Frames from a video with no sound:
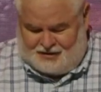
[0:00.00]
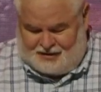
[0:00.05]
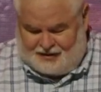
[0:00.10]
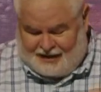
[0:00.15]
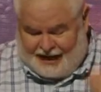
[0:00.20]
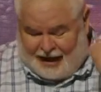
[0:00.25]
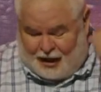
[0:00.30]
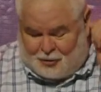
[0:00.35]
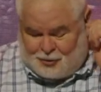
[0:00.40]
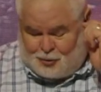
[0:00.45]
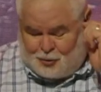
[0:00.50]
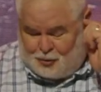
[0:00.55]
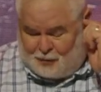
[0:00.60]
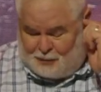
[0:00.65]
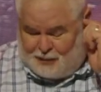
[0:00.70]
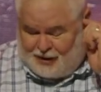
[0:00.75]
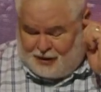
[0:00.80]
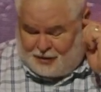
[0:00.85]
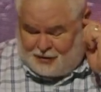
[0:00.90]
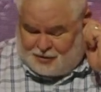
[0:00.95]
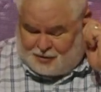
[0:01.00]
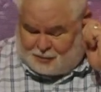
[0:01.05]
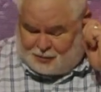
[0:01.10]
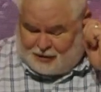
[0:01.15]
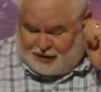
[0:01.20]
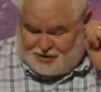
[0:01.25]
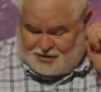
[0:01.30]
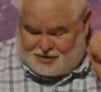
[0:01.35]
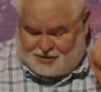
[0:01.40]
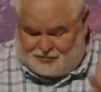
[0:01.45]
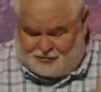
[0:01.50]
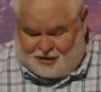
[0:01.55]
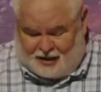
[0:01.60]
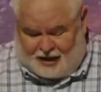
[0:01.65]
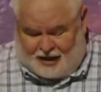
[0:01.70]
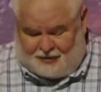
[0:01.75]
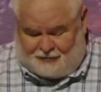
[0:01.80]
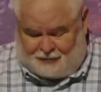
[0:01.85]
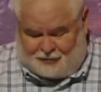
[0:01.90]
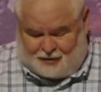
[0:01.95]
now to appear in the presence of
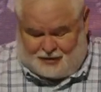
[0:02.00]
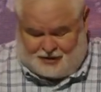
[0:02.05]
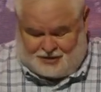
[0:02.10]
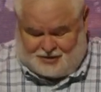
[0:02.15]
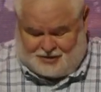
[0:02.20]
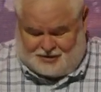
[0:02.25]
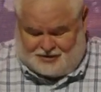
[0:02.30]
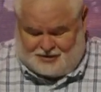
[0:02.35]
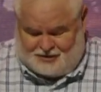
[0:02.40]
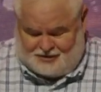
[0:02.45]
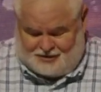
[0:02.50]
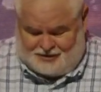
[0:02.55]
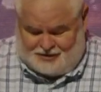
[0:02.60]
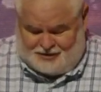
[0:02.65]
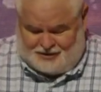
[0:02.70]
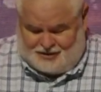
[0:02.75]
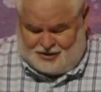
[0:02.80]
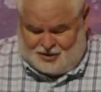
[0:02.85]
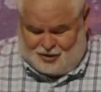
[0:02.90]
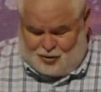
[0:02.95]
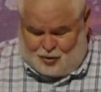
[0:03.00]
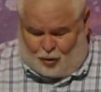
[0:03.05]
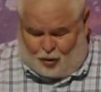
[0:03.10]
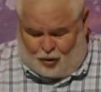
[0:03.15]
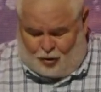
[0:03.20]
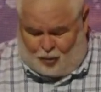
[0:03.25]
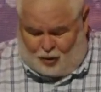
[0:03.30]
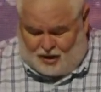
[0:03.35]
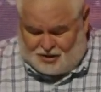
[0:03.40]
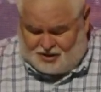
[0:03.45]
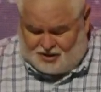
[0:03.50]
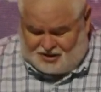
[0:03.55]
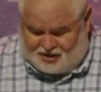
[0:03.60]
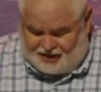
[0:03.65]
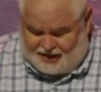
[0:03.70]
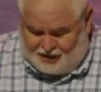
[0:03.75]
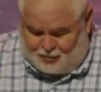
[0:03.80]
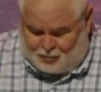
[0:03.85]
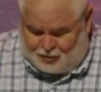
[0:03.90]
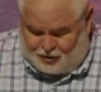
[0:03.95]
God for us. Nor was it that
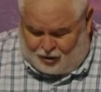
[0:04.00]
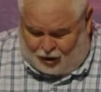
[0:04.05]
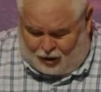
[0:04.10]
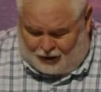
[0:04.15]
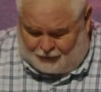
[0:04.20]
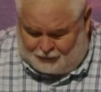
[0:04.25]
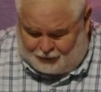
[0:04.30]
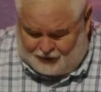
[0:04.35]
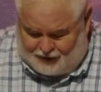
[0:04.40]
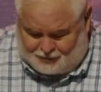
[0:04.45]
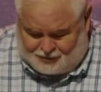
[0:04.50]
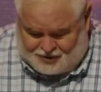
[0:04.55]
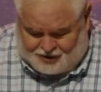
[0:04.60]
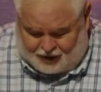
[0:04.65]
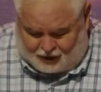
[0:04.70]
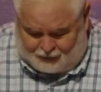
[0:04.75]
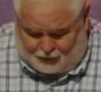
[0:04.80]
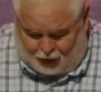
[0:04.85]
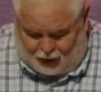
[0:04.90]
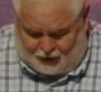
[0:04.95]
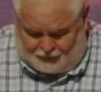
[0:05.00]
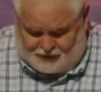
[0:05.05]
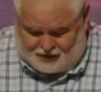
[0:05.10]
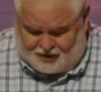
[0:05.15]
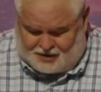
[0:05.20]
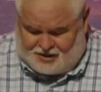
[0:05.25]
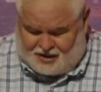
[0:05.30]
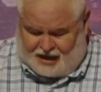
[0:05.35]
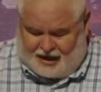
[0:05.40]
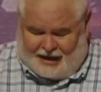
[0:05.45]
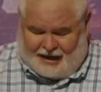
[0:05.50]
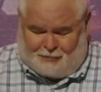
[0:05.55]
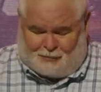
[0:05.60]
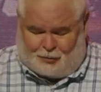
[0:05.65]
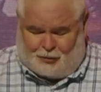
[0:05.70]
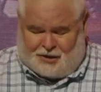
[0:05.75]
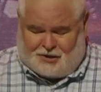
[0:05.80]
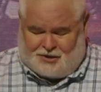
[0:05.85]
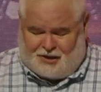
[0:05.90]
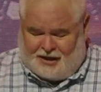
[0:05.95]
he would offer himself often as the high
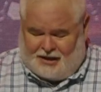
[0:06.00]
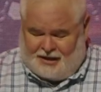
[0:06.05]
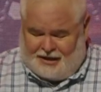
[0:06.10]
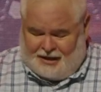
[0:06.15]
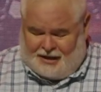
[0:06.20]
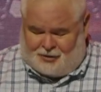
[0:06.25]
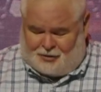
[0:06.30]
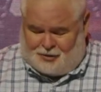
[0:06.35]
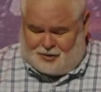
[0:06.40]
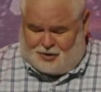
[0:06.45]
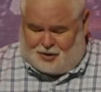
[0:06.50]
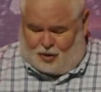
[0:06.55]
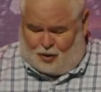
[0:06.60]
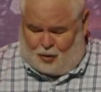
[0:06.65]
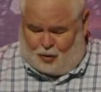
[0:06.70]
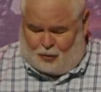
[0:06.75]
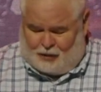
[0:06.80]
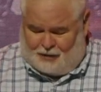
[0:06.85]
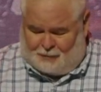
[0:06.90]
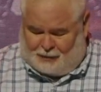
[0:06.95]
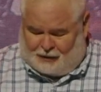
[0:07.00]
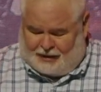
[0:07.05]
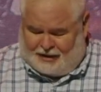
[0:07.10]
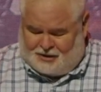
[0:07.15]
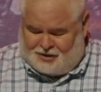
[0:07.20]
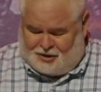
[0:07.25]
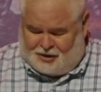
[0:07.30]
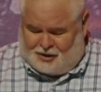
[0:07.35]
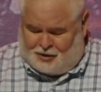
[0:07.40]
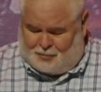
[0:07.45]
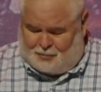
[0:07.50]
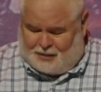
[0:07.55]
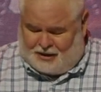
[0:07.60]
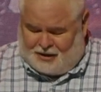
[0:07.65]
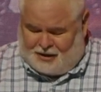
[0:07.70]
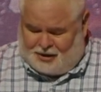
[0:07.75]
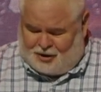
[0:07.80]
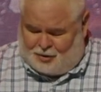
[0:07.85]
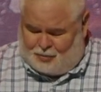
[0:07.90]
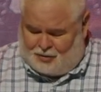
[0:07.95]
priest enters the holy place year by
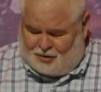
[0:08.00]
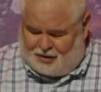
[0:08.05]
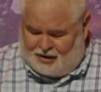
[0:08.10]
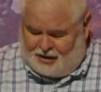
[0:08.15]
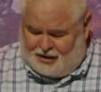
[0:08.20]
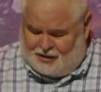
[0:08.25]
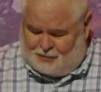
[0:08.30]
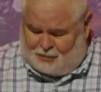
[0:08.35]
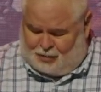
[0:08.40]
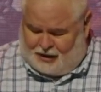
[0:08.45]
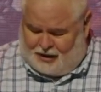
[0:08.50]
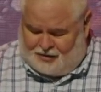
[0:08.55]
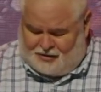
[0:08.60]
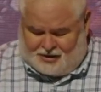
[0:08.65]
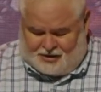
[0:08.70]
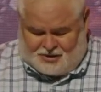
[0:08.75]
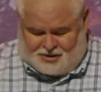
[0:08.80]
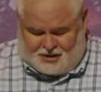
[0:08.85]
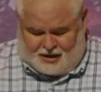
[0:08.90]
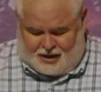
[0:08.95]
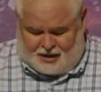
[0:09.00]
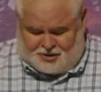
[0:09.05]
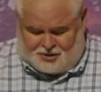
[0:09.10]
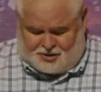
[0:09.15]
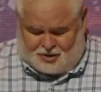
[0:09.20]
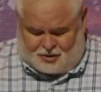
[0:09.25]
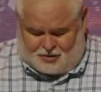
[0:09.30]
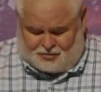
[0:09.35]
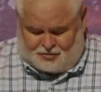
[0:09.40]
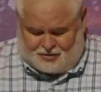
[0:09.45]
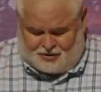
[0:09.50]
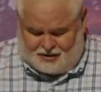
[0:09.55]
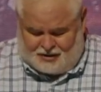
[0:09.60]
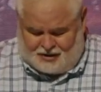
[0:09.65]
year with blood that is not his own.